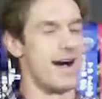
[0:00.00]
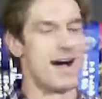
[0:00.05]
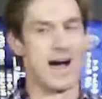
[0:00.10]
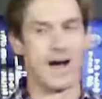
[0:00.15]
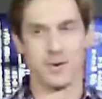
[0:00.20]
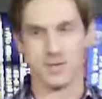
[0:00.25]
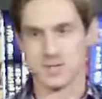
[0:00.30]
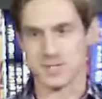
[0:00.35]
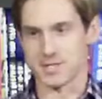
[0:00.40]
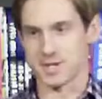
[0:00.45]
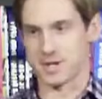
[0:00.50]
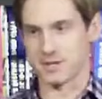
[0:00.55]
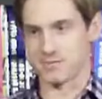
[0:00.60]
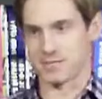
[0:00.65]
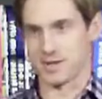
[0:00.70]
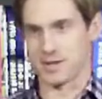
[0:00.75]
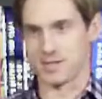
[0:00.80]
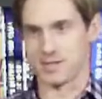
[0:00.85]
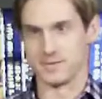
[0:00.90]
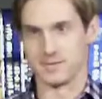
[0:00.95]
I was
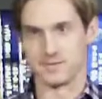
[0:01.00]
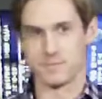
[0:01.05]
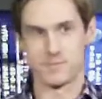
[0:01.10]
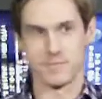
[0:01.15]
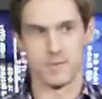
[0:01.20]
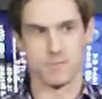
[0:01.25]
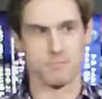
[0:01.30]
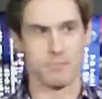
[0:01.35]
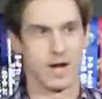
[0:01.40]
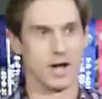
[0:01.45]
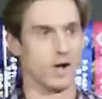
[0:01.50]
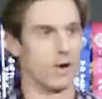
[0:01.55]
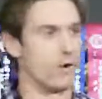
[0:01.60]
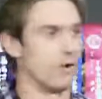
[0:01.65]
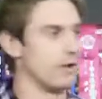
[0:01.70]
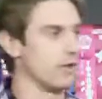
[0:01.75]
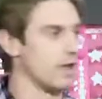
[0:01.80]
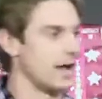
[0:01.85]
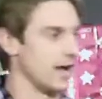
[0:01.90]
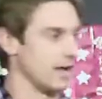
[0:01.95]
terrified. My
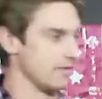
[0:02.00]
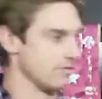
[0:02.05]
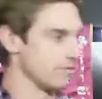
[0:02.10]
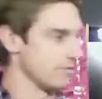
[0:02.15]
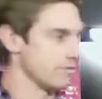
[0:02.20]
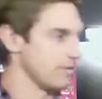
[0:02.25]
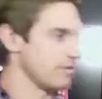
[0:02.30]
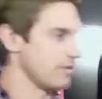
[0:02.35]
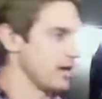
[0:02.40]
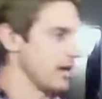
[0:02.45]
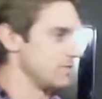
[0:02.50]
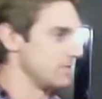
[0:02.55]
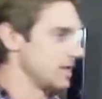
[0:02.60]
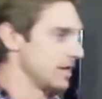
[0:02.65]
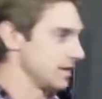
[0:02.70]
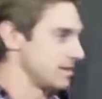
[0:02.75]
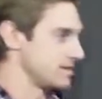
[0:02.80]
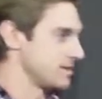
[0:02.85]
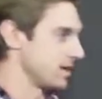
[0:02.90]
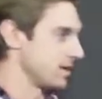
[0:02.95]
whole life, I've
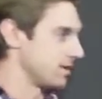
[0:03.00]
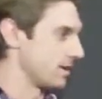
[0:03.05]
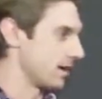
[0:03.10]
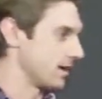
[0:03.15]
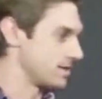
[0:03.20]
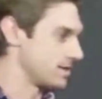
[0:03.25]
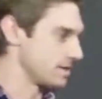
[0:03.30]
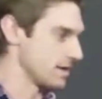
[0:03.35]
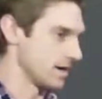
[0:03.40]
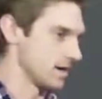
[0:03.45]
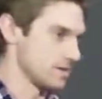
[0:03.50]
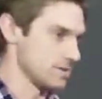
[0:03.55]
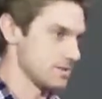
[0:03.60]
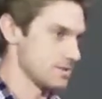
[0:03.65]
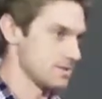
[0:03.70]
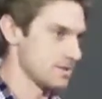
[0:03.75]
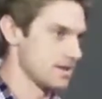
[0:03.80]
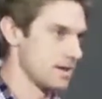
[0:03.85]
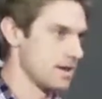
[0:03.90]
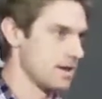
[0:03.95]
taken standardized tests
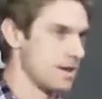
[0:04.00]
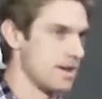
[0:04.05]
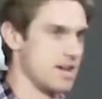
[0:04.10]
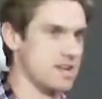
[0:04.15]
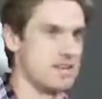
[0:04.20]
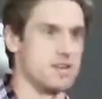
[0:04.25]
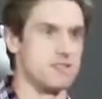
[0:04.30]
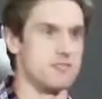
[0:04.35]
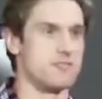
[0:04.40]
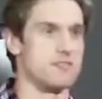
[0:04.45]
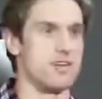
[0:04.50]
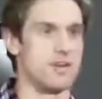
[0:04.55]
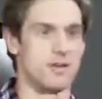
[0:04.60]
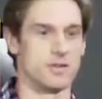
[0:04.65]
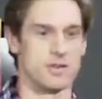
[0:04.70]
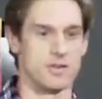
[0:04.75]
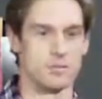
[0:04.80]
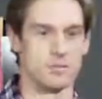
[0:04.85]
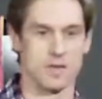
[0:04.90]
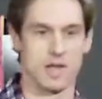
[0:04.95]
and
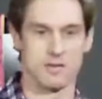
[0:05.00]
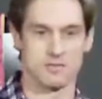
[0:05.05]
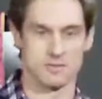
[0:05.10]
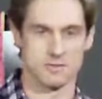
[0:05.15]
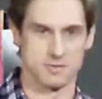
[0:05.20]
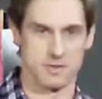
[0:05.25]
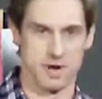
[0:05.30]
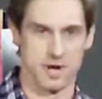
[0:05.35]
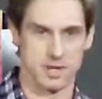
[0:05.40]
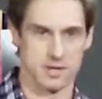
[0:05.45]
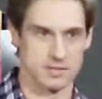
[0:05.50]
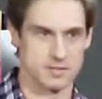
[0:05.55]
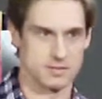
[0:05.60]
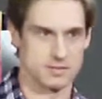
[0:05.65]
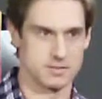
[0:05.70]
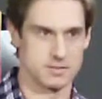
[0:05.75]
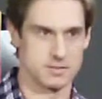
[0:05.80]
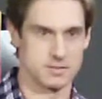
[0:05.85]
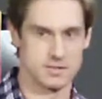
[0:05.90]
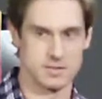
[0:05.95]
failed them left and right.
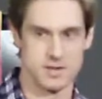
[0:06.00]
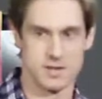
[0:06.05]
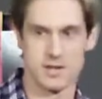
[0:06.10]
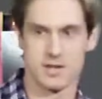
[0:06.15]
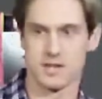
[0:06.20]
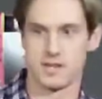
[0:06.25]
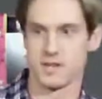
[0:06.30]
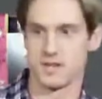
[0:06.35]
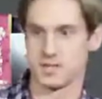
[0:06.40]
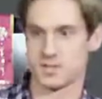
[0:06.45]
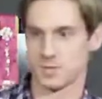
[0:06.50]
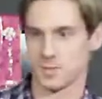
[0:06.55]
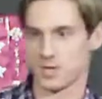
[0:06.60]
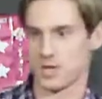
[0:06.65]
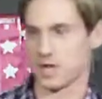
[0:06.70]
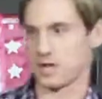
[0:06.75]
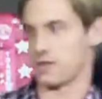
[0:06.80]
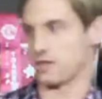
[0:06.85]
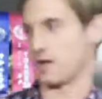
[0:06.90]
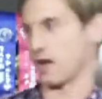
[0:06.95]
This
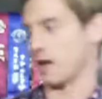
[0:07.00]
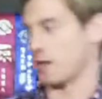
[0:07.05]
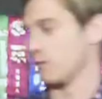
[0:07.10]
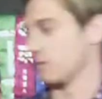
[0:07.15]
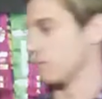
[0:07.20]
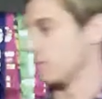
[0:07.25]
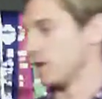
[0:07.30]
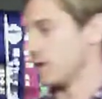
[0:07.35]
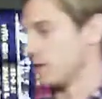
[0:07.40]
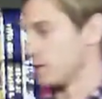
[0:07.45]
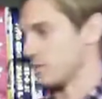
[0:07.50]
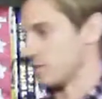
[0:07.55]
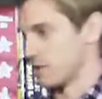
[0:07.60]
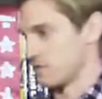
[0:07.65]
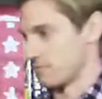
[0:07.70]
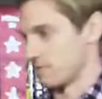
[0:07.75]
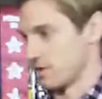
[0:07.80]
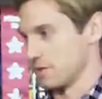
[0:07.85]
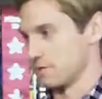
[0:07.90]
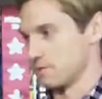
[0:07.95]
one I thought would be no
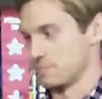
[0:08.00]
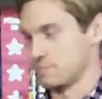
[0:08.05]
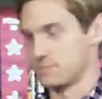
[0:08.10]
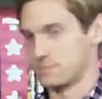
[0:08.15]
different.